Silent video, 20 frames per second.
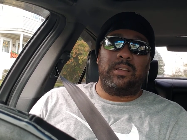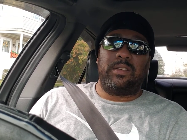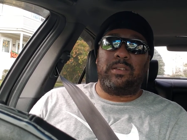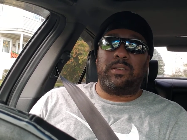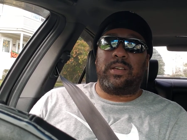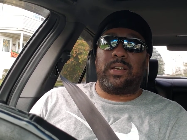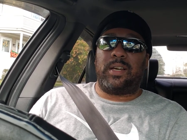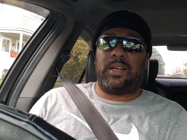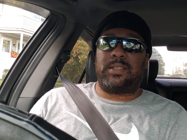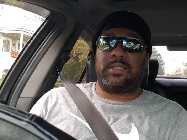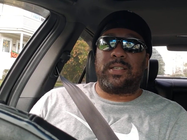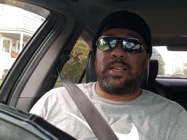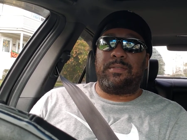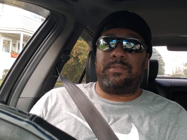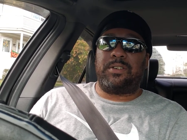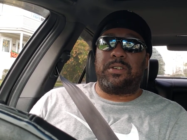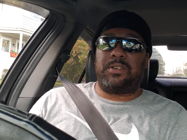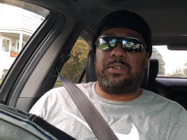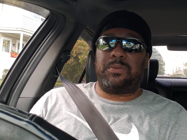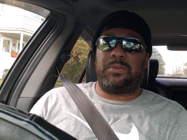You guys have
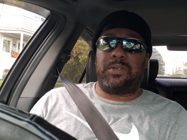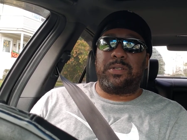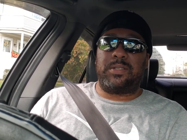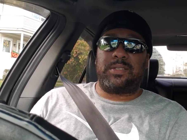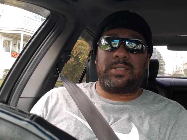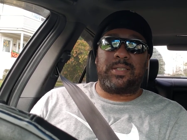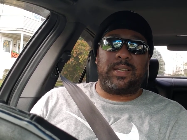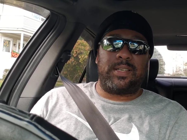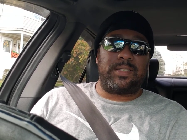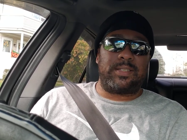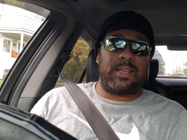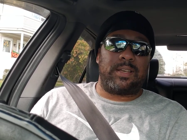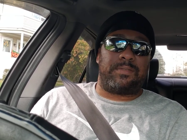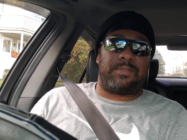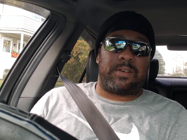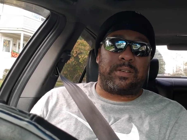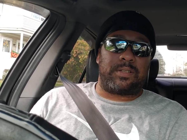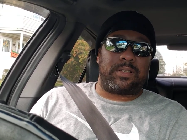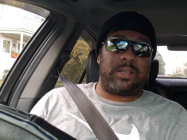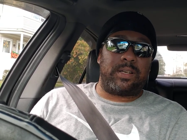a good one. Stay safe
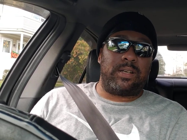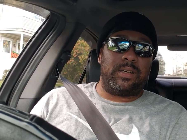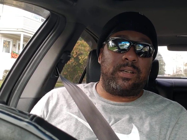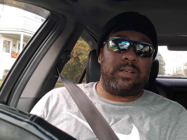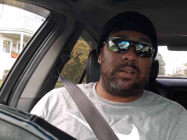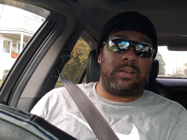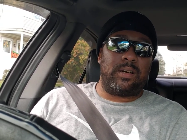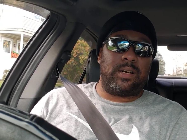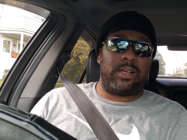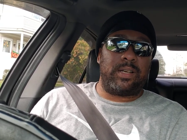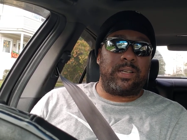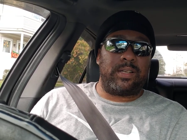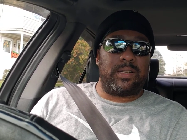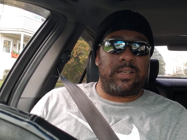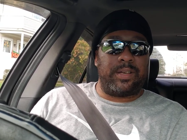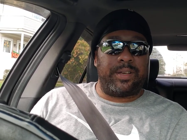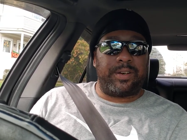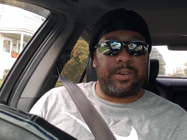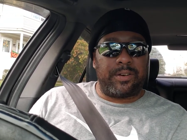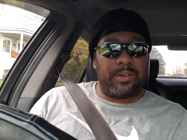out there. All right.
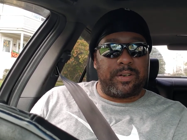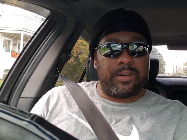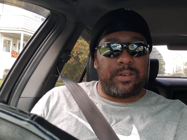Later.